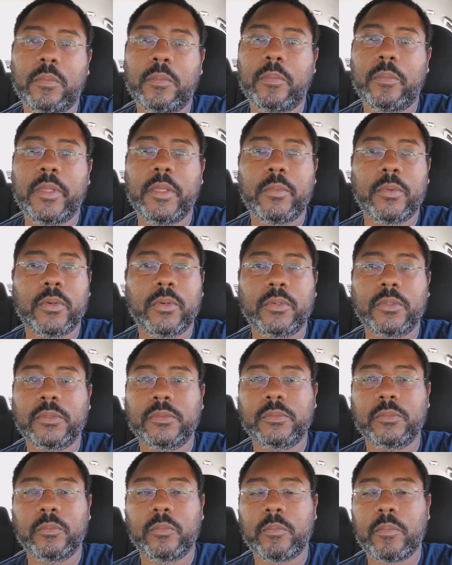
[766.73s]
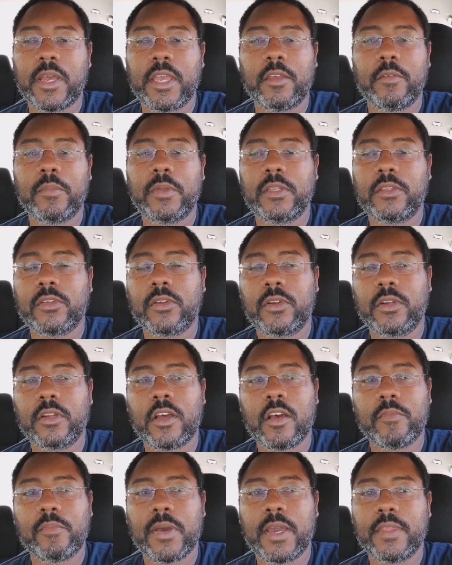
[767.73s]
People may have been turned
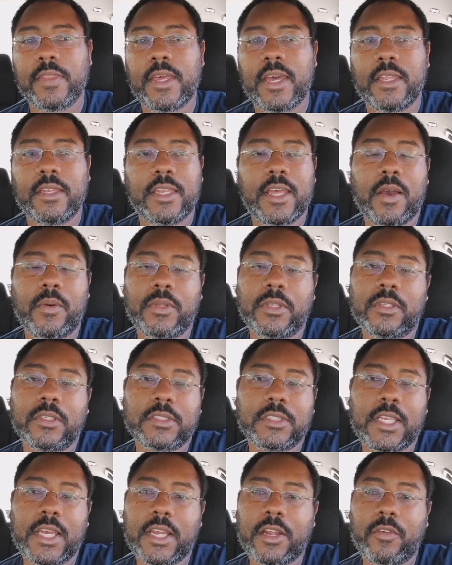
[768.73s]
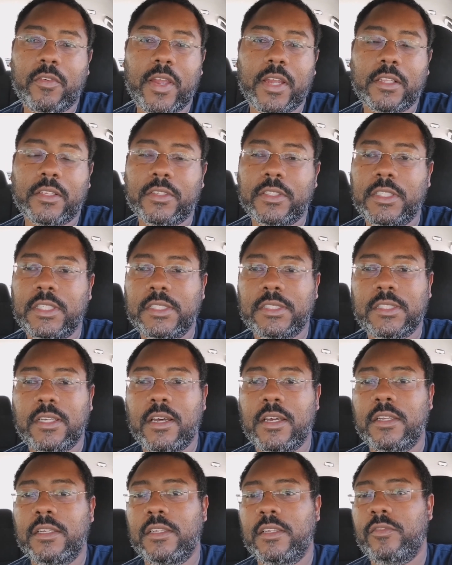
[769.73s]
off by that. Now it looks like a regular
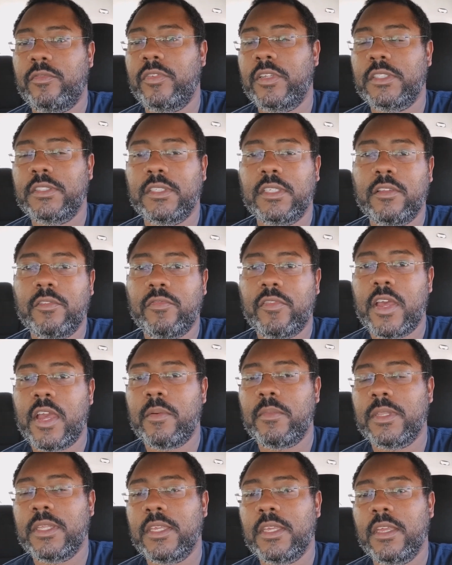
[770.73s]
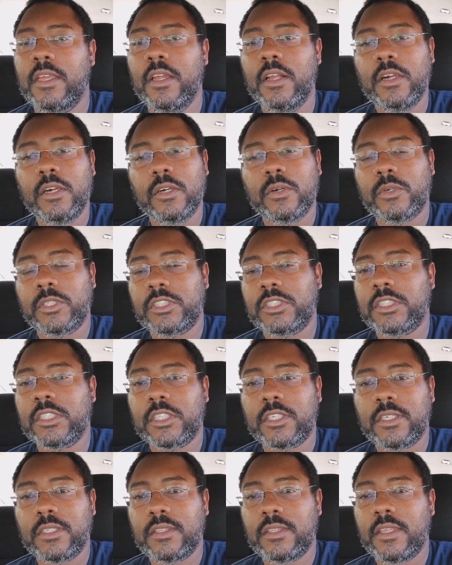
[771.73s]
Nissan. It fits in the family, which is a
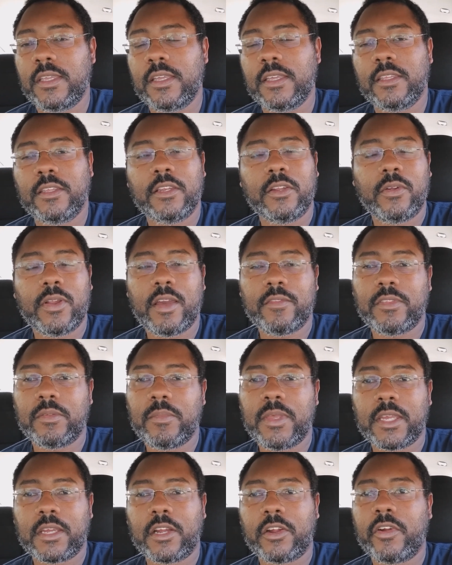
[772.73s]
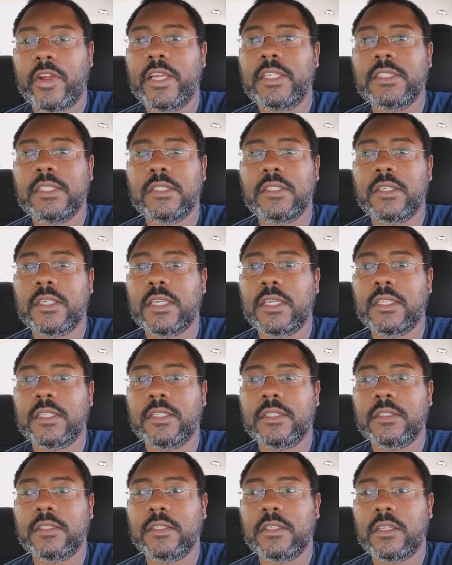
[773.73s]
good thing. You don't have to make a crazy
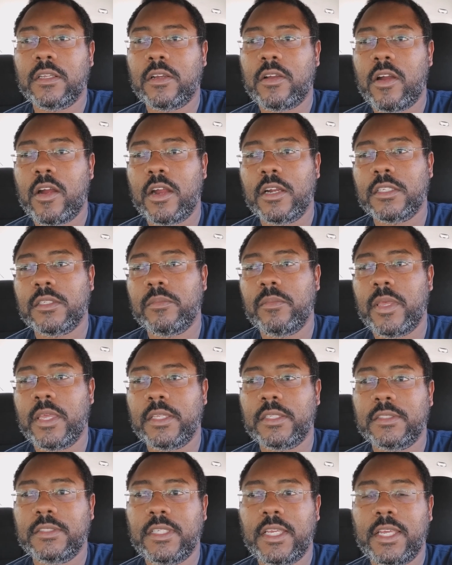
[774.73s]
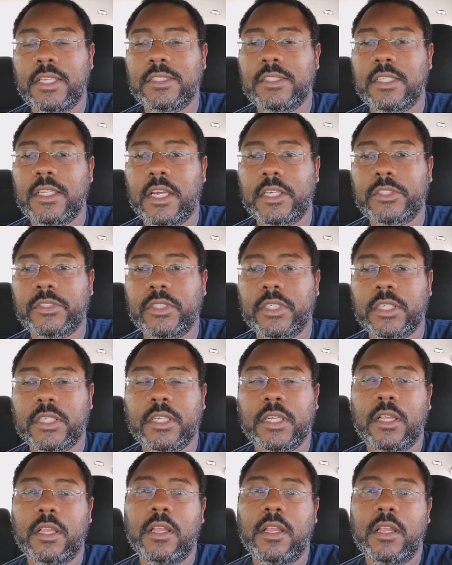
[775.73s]
looking car to say it's electric,